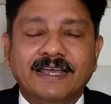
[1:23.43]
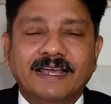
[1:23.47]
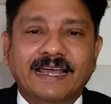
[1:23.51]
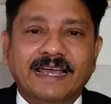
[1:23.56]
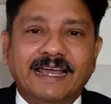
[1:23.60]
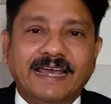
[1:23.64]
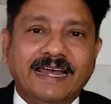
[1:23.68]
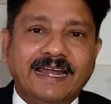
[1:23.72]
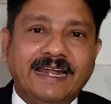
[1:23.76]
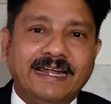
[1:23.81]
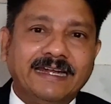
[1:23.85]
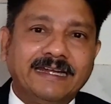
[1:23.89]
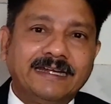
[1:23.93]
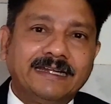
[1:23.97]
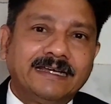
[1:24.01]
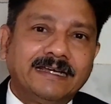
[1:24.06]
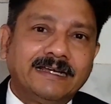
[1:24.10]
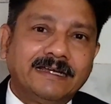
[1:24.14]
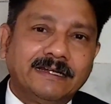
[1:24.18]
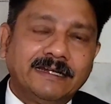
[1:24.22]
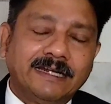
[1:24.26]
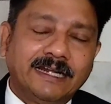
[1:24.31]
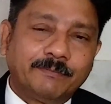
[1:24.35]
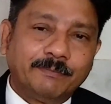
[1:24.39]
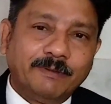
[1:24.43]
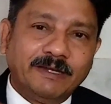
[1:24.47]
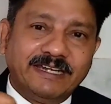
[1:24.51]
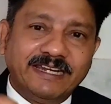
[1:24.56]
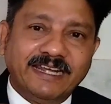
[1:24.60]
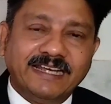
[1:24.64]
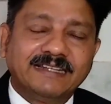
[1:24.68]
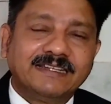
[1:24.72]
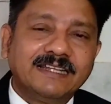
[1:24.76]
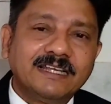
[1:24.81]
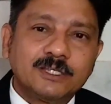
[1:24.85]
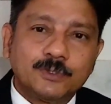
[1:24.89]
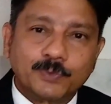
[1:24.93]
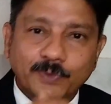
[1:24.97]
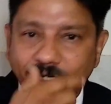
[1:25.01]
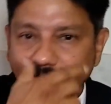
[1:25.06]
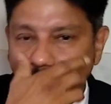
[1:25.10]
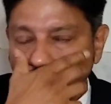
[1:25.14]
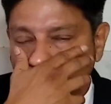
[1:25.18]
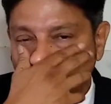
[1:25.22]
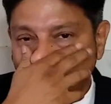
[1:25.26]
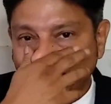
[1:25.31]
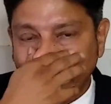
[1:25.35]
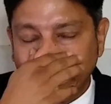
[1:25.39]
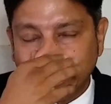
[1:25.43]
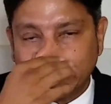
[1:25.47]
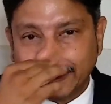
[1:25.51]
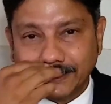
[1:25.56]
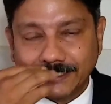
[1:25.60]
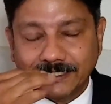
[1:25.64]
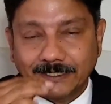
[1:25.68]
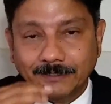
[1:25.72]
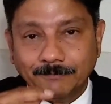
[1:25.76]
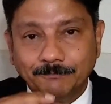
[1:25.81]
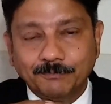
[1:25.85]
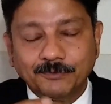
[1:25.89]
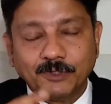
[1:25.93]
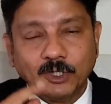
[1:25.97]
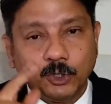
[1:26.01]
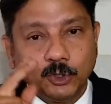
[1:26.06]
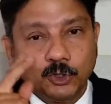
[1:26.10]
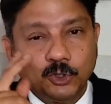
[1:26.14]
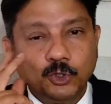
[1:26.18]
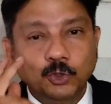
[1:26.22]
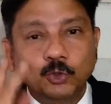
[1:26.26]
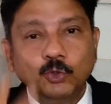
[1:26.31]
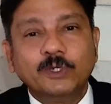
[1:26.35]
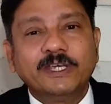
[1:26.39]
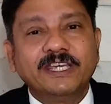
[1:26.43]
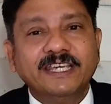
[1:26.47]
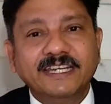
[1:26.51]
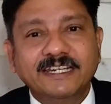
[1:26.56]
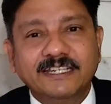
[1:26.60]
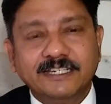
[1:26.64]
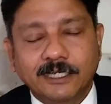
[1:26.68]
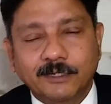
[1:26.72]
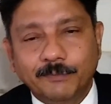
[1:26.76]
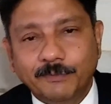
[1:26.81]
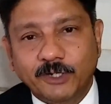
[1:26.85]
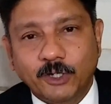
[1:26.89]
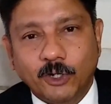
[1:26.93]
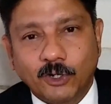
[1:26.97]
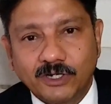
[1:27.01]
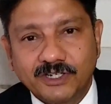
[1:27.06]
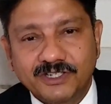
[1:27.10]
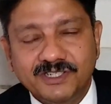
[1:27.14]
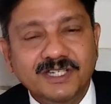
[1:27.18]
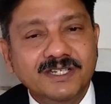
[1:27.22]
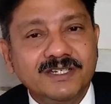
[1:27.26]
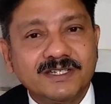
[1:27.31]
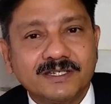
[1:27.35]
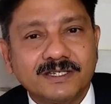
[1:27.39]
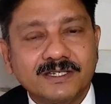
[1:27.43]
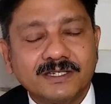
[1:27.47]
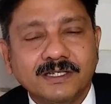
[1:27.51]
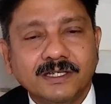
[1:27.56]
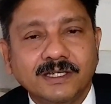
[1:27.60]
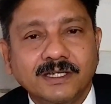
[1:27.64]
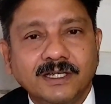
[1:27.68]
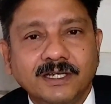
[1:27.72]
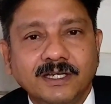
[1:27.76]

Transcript: And let me take this video with two key terminologies.